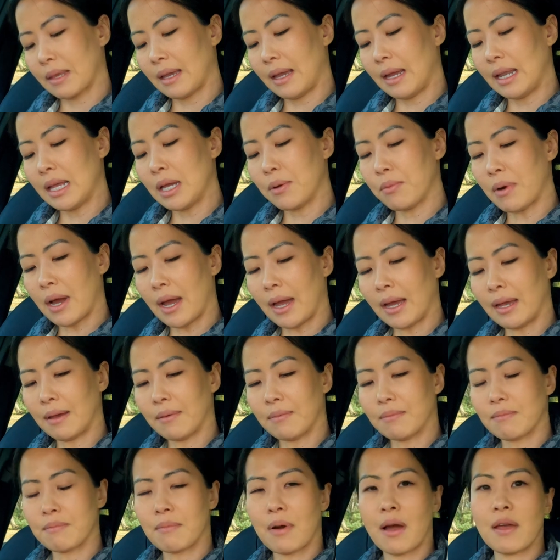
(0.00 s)
Anyway,
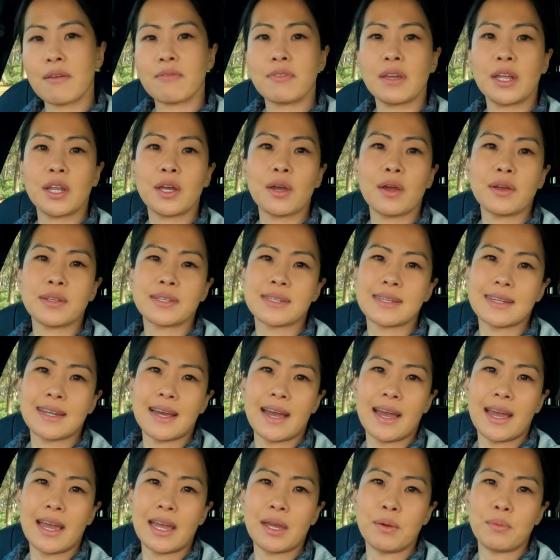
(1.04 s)
my video
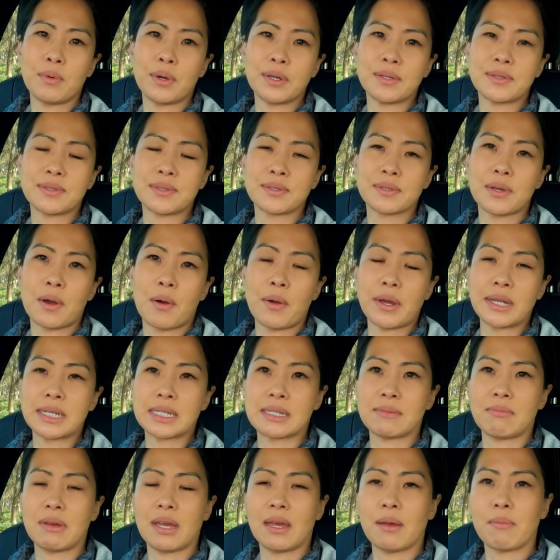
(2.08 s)
today was going
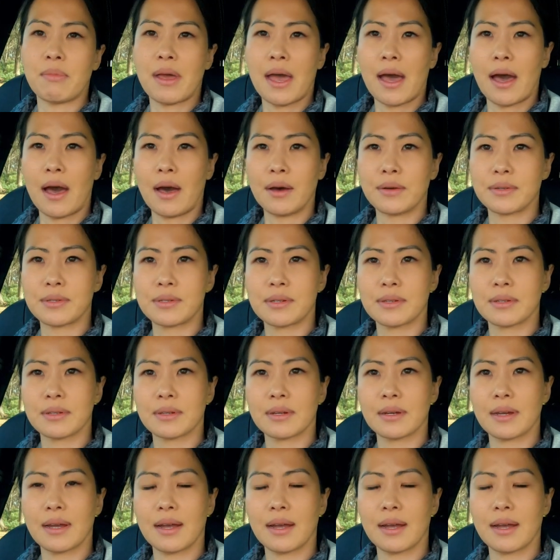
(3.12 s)
to be about